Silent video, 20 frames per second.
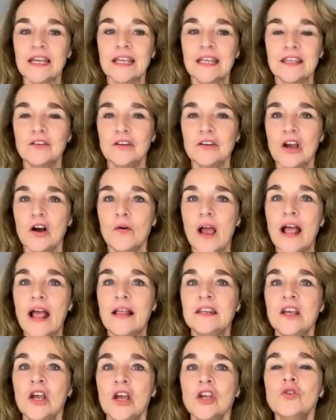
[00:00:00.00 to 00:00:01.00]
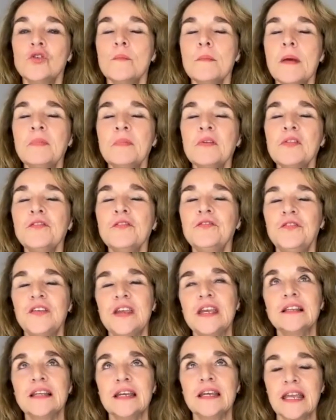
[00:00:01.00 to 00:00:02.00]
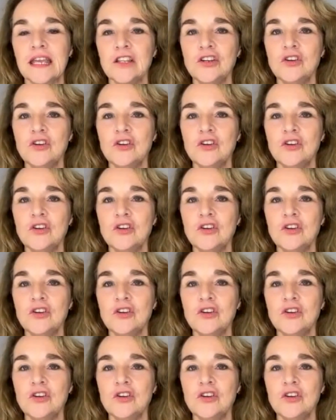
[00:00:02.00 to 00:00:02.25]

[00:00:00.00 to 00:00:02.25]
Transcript: like, and you remember the feeling,